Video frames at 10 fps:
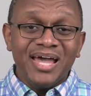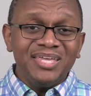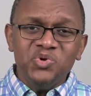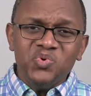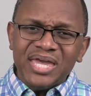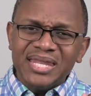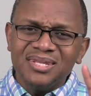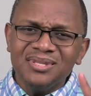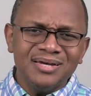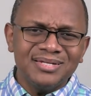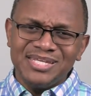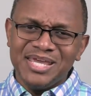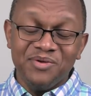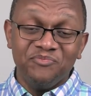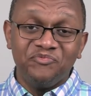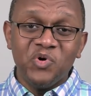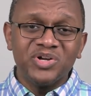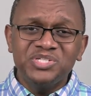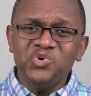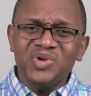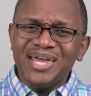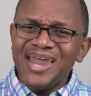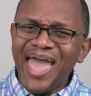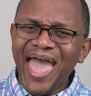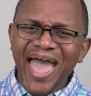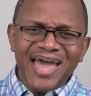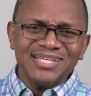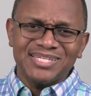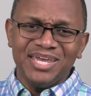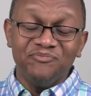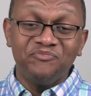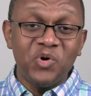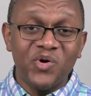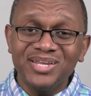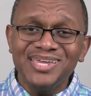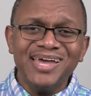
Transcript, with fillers: You can look to Him for it. You can ask Him for it.